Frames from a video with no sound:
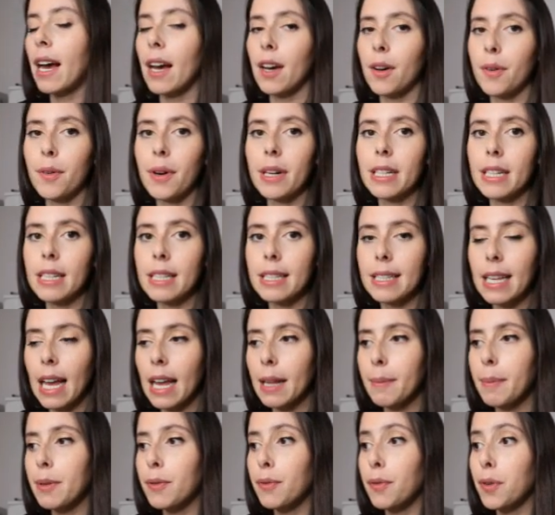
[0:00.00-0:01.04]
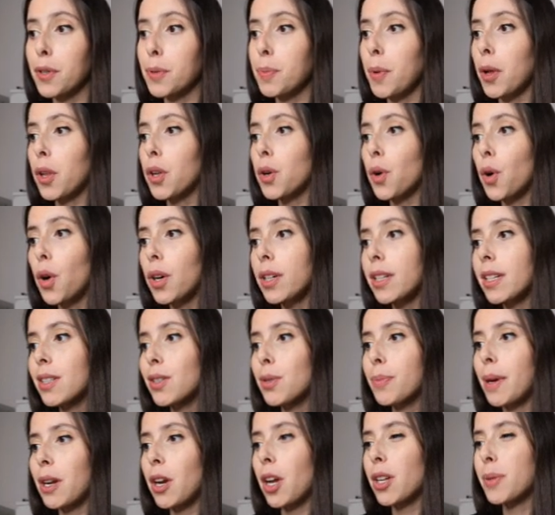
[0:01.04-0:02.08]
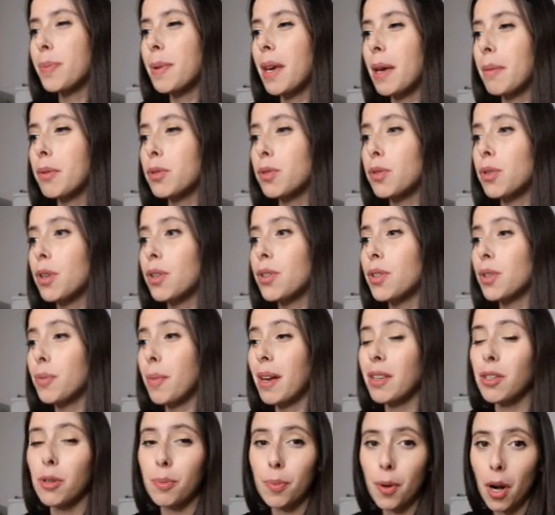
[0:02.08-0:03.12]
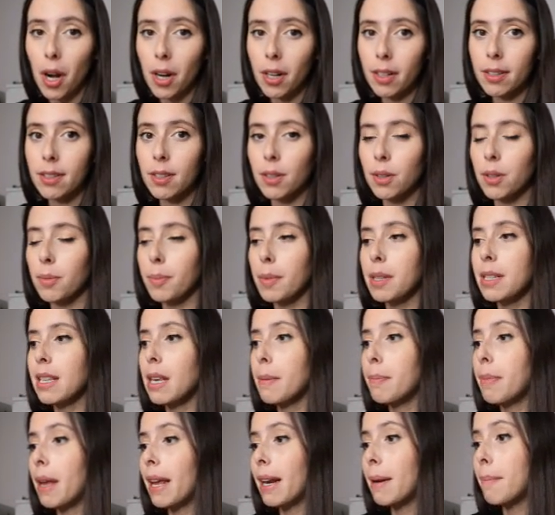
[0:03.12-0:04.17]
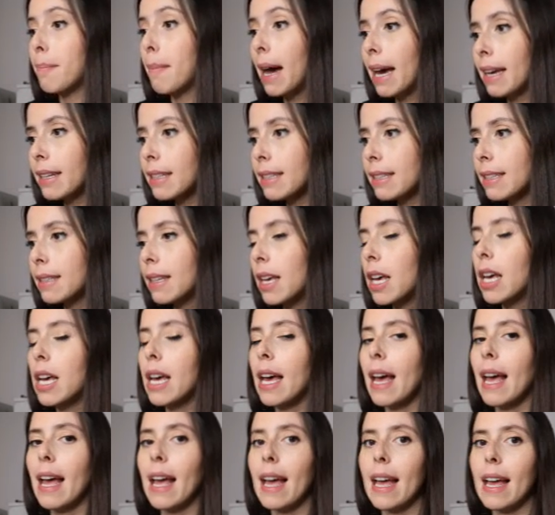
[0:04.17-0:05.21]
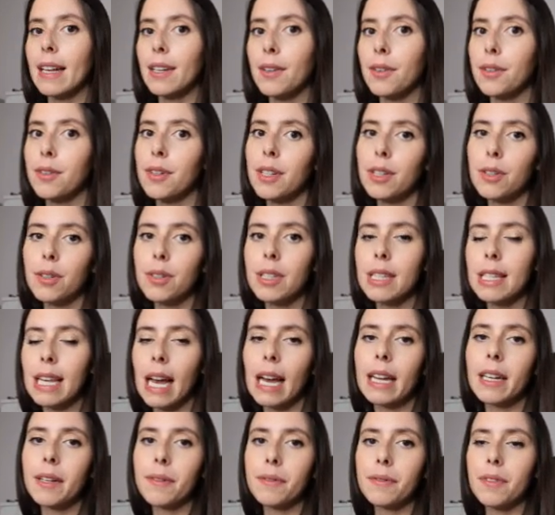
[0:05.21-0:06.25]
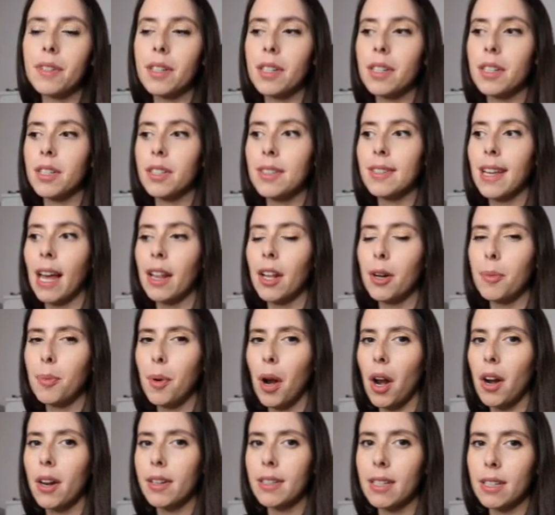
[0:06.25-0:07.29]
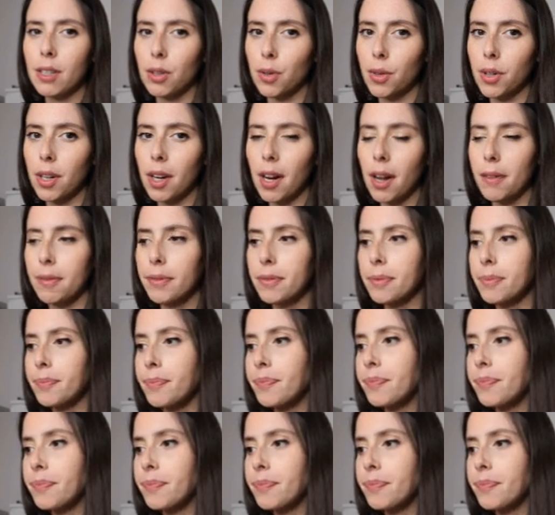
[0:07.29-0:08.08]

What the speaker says: I already said, but for smaller orders, you may not be able to customize your product, so you must keep that in mind. And you need to decide if the standard product is good enough.